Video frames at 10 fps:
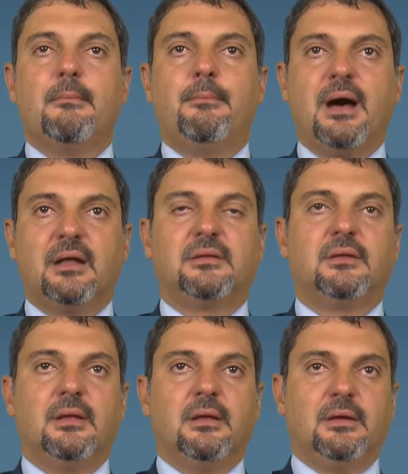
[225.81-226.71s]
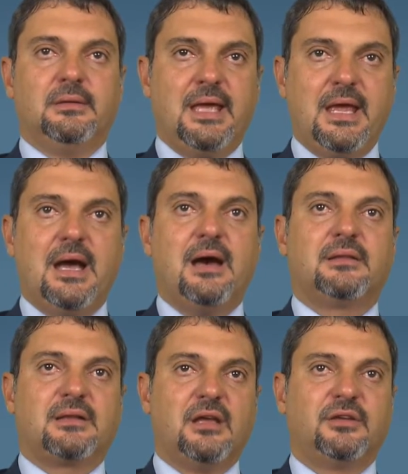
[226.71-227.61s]
but they
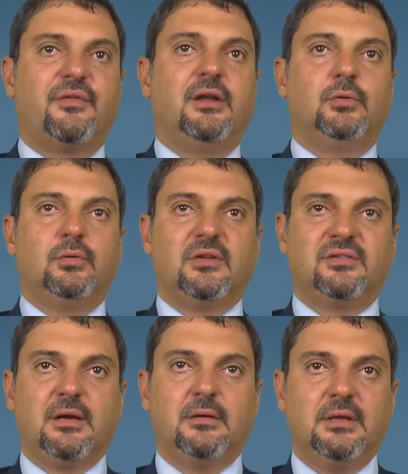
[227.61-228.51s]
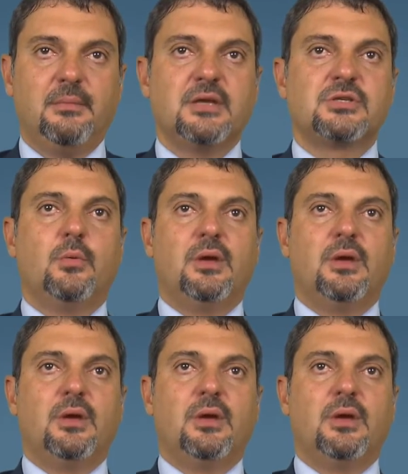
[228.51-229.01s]
are transferring to the second dimension.